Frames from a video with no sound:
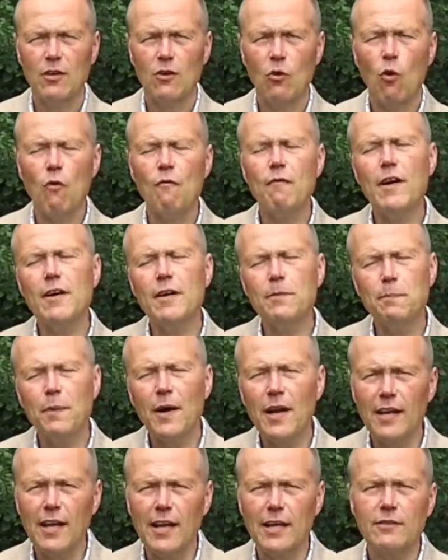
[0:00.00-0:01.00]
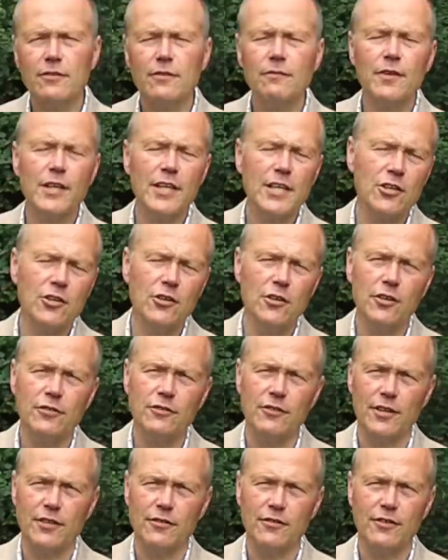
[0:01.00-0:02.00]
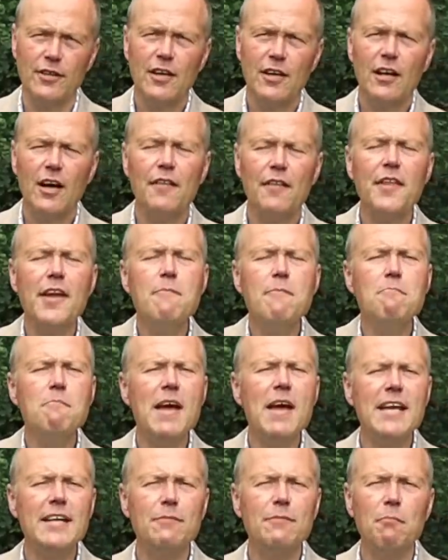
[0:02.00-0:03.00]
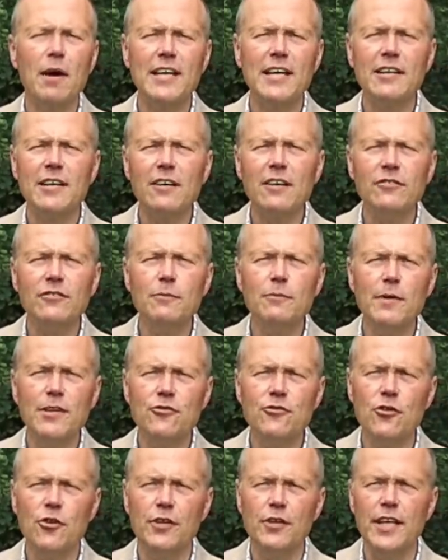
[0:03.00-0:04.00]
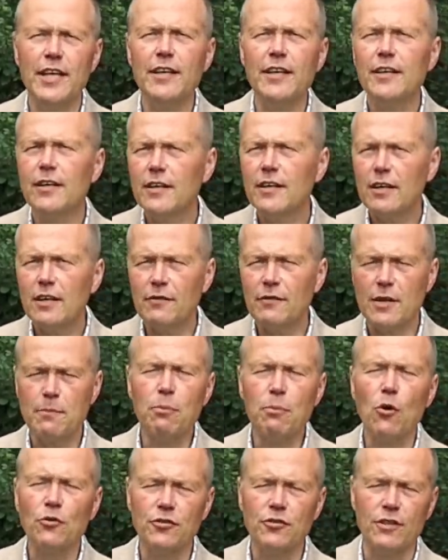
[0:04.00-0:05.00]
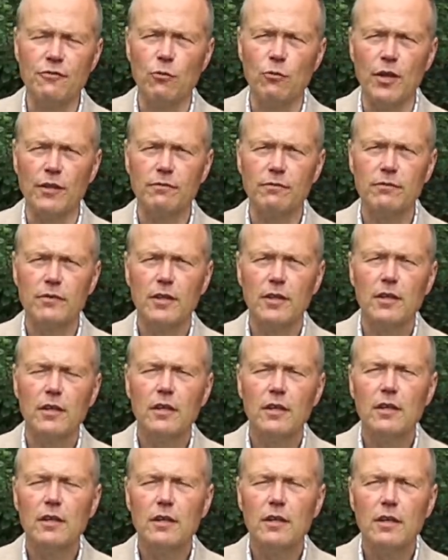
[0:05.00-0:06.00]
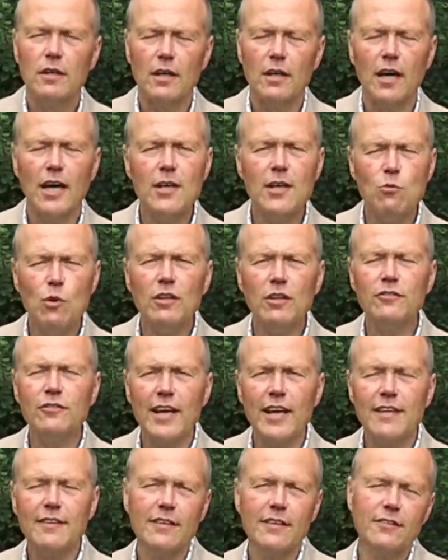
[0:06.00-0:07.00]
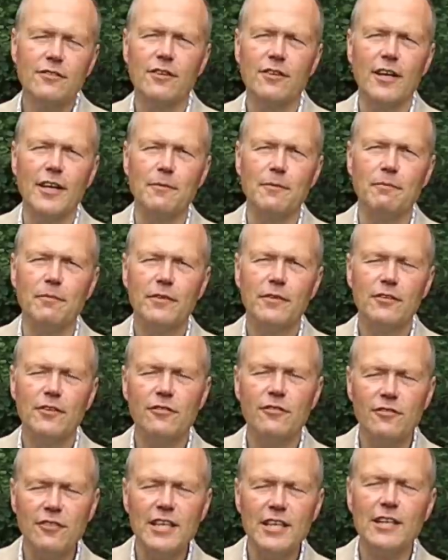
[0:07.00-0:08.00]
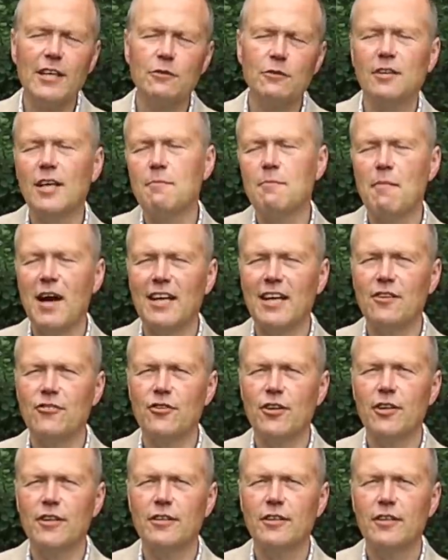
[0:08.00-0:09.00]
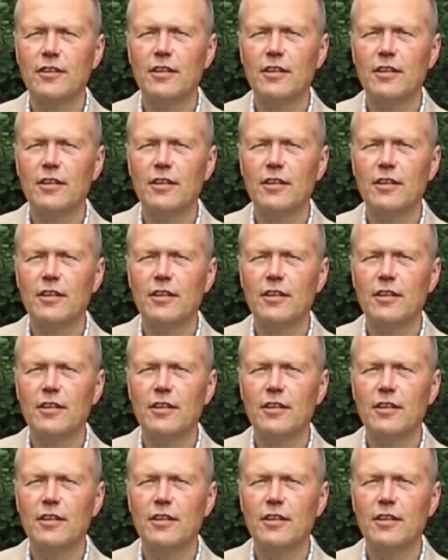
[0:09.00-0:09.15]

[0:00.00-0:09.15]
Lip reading: or very polite and very courteous, and they make my customer journey a very positive one, I will take the time to seek out their manager